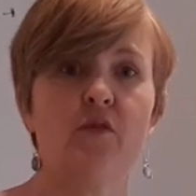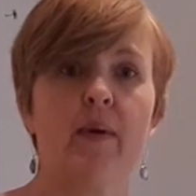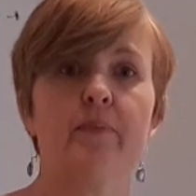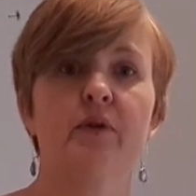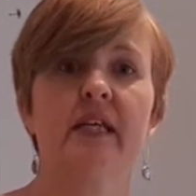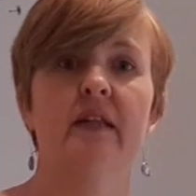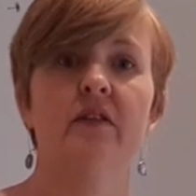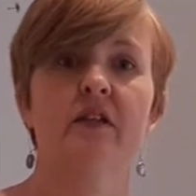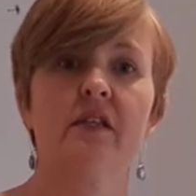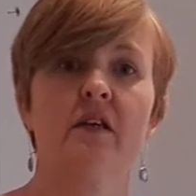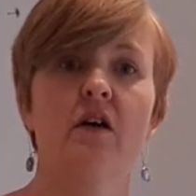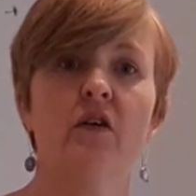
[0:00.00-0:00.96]
represent the
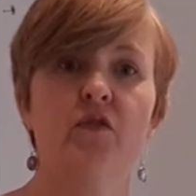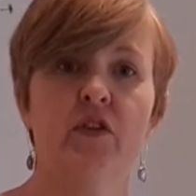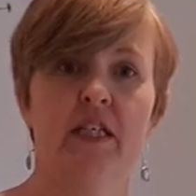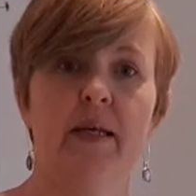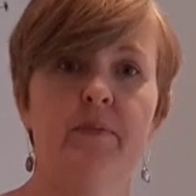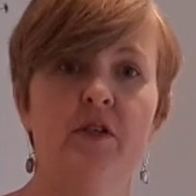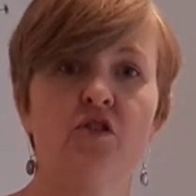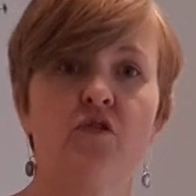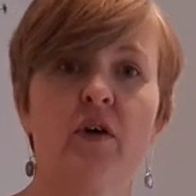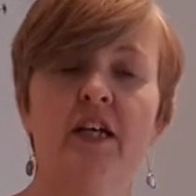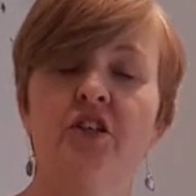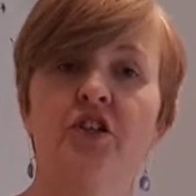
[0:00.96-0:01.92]
scar for the
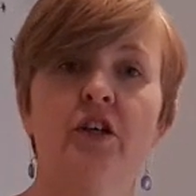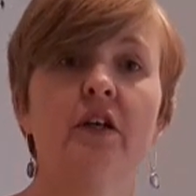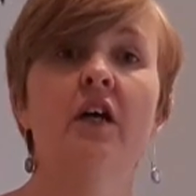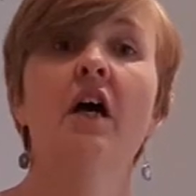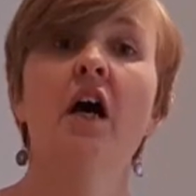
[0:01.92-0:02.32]
demonstration.